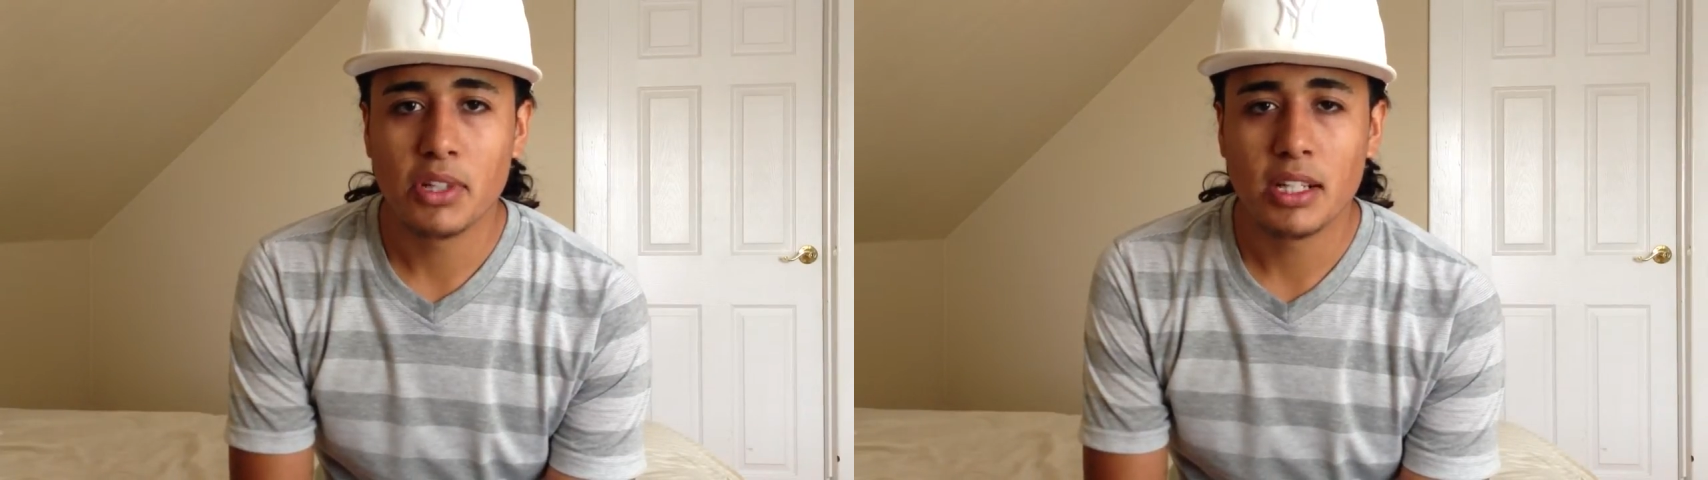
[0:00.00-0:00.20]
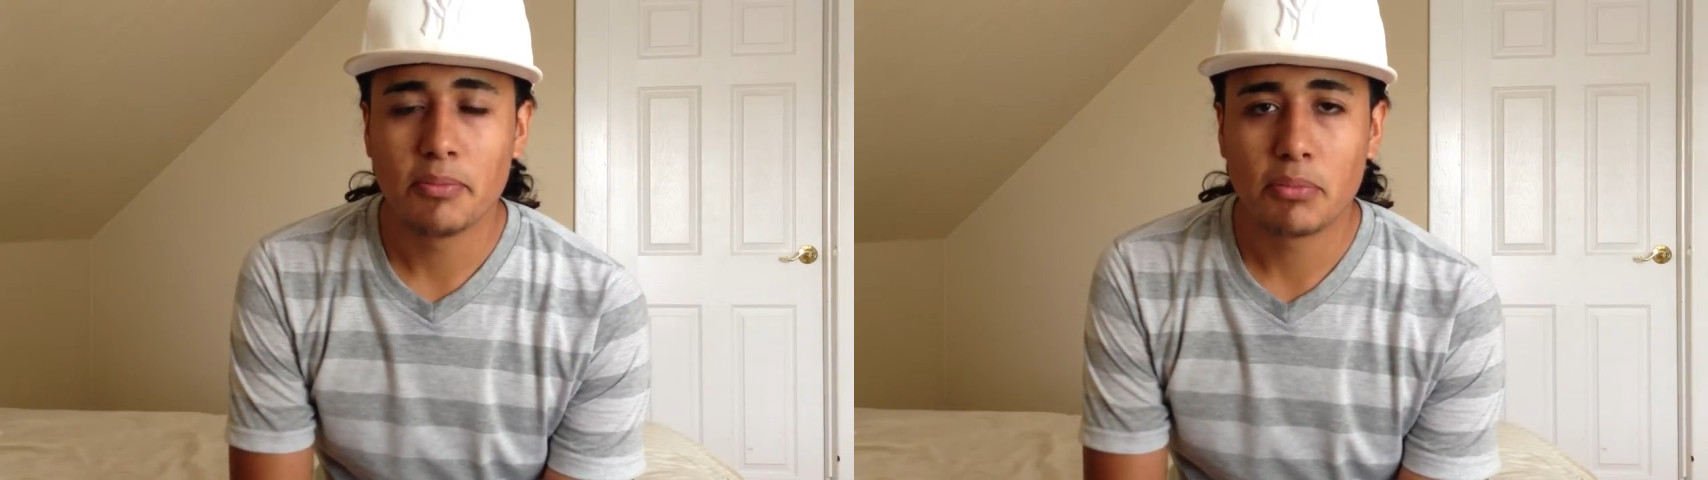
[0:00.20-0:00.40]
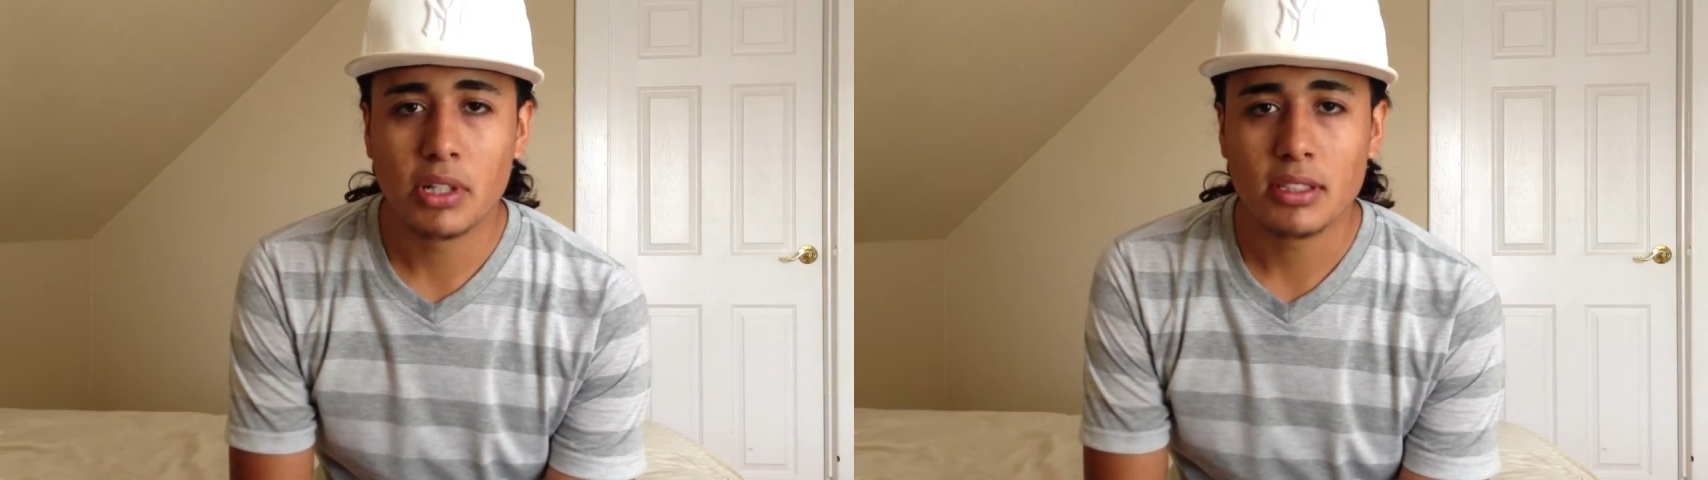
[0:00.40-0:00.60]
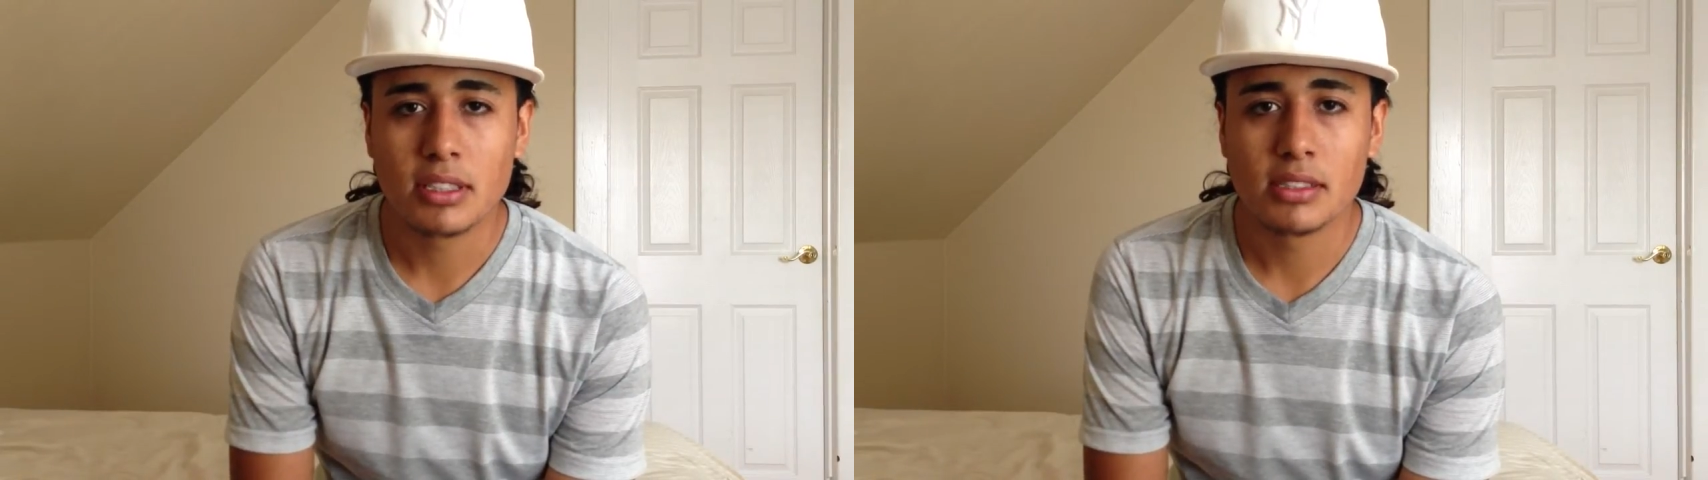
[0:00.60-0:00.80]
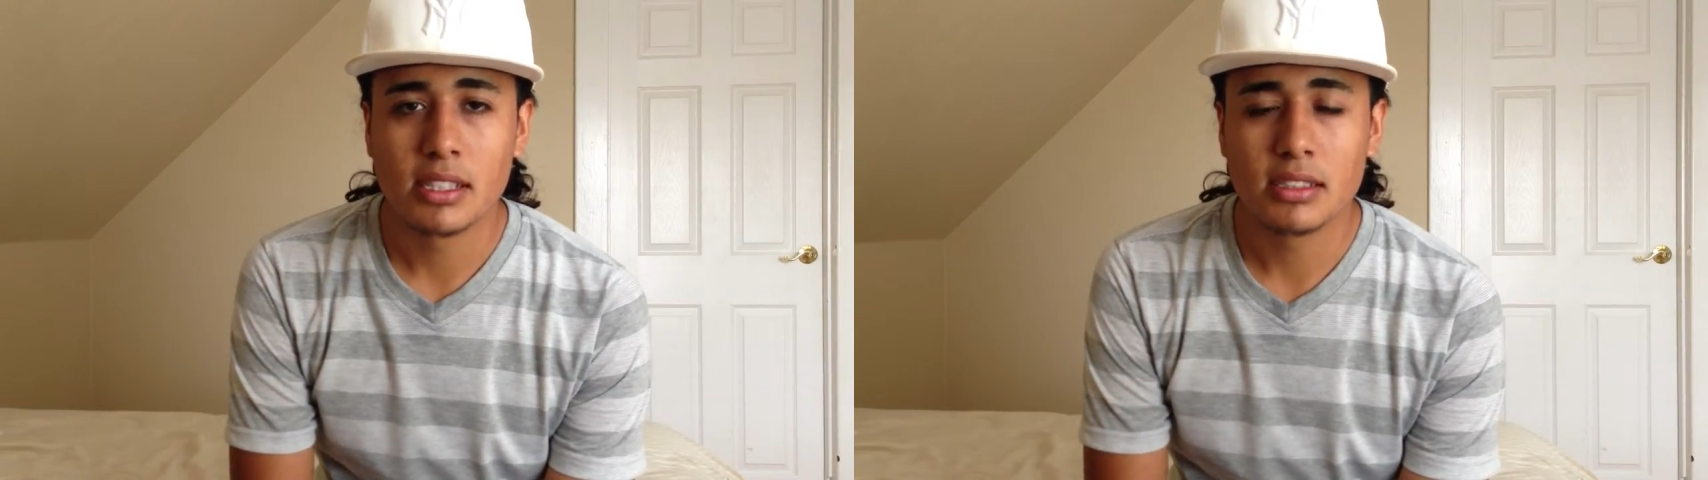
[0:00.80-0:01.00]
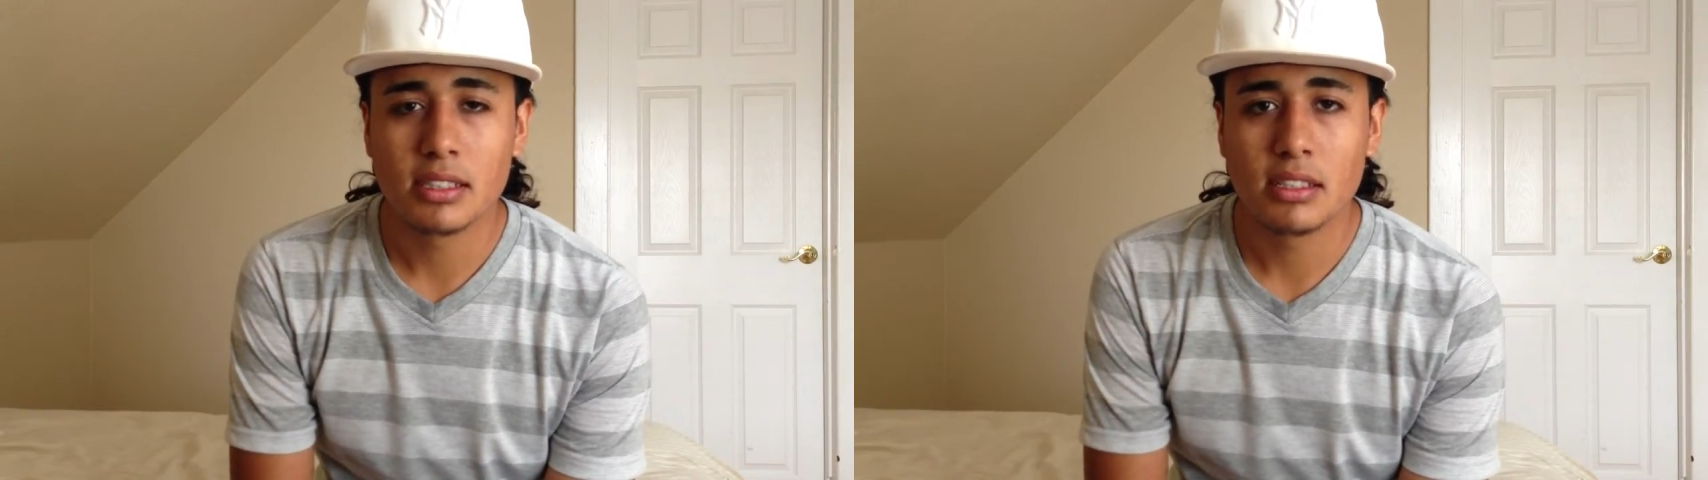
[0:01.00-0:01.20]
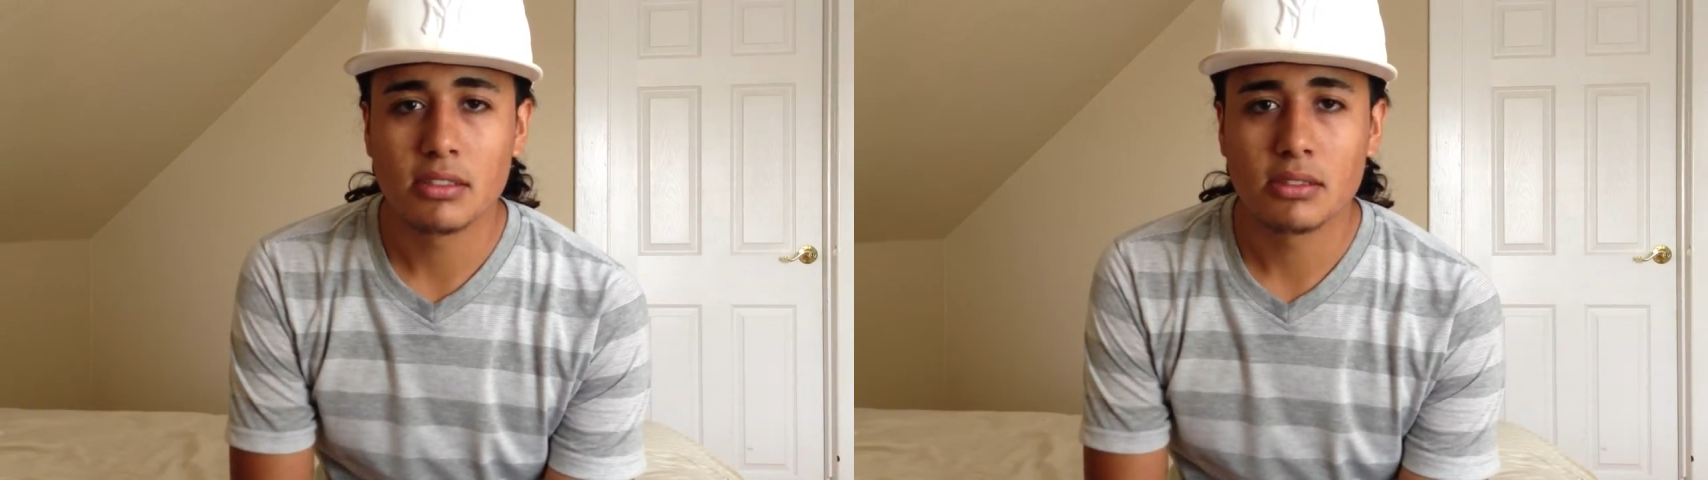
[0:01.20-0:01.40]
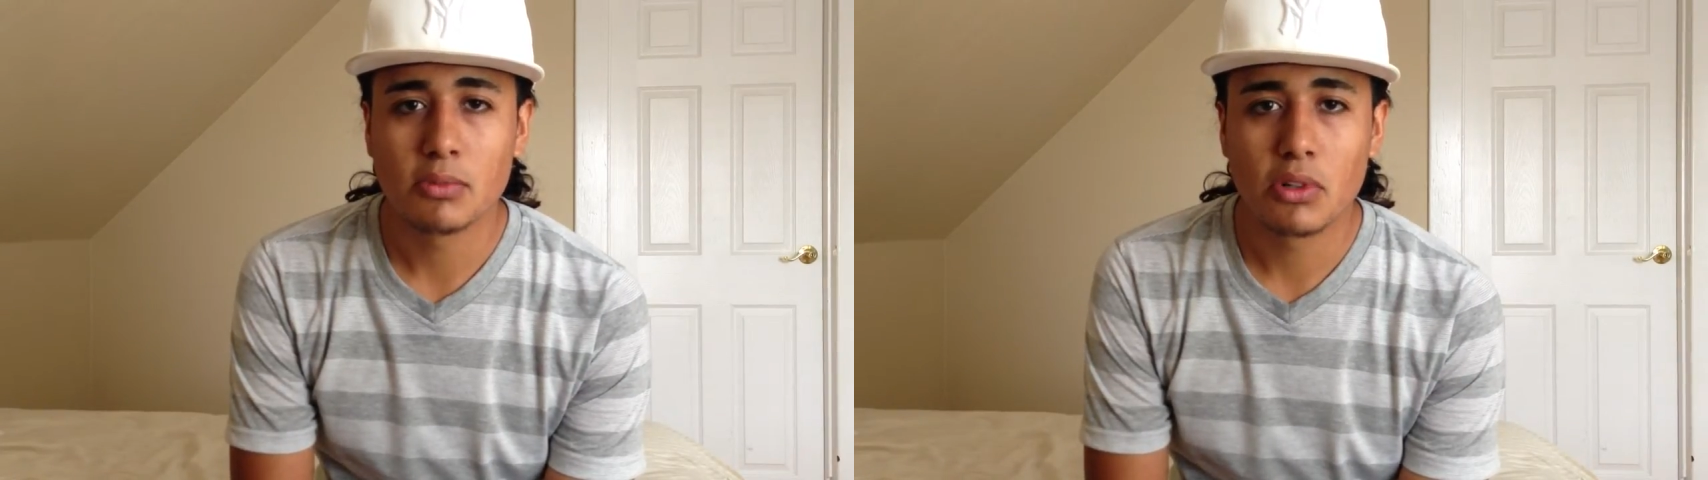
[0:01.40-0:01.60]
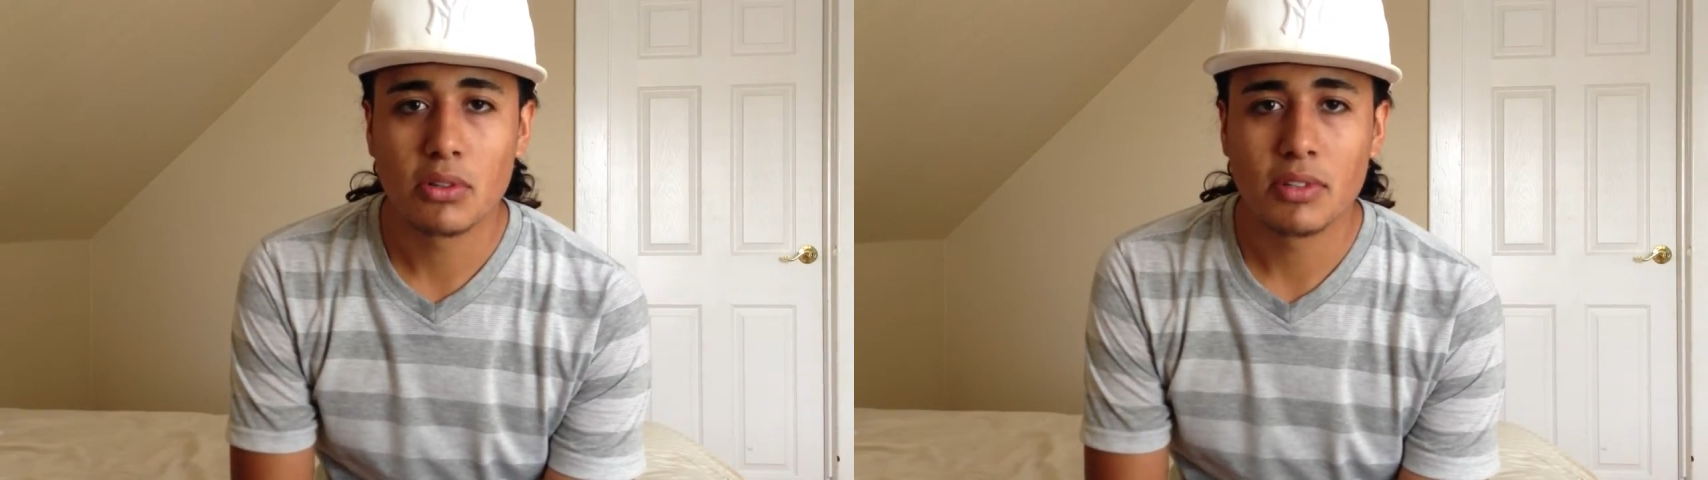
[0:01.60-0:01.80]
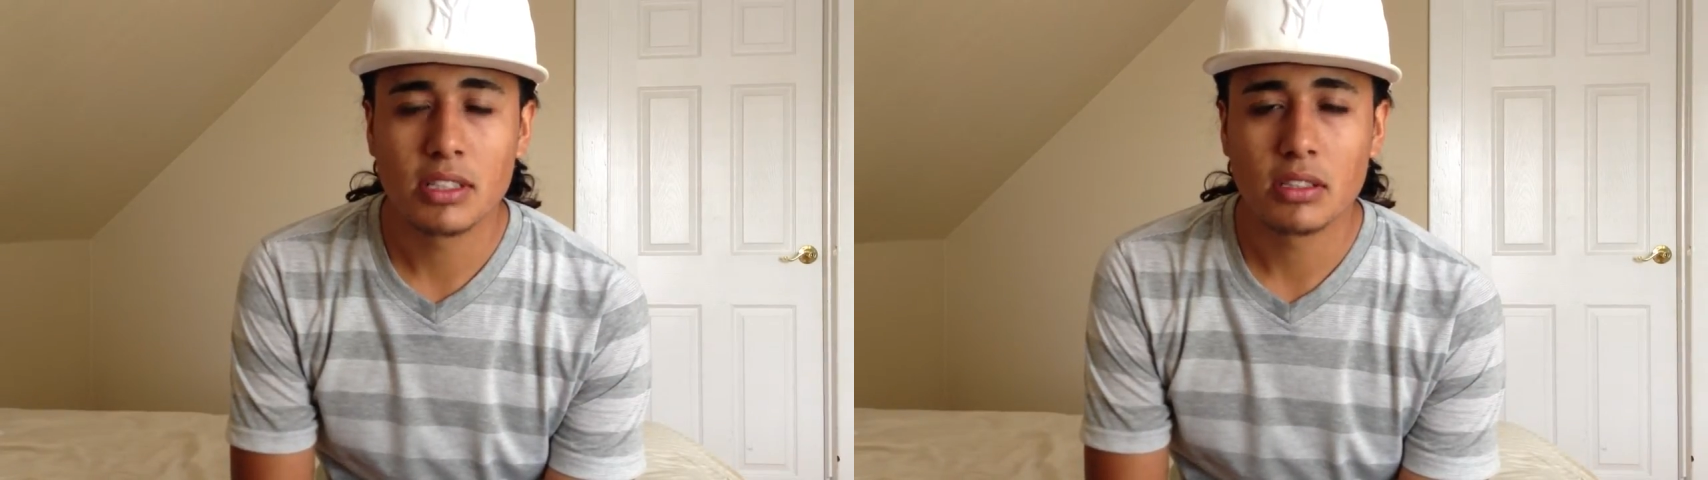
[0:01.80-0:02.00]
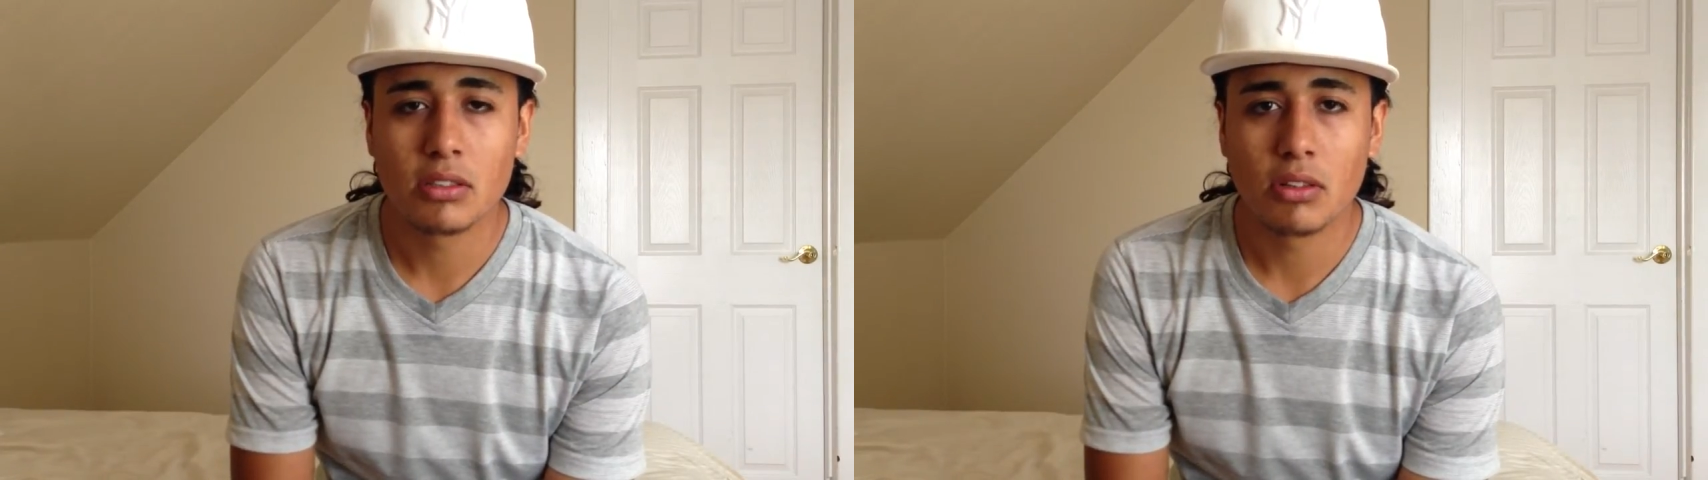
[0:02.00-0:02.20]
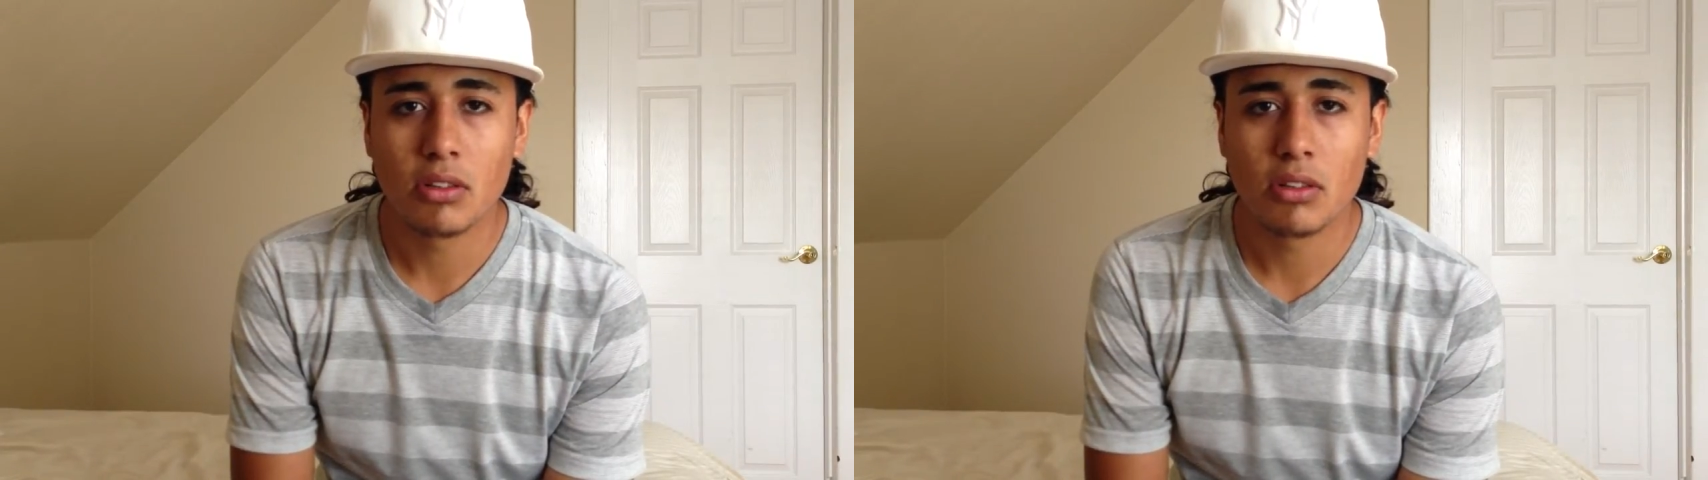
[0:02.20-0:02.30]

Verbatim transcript: reading books and listening to motivational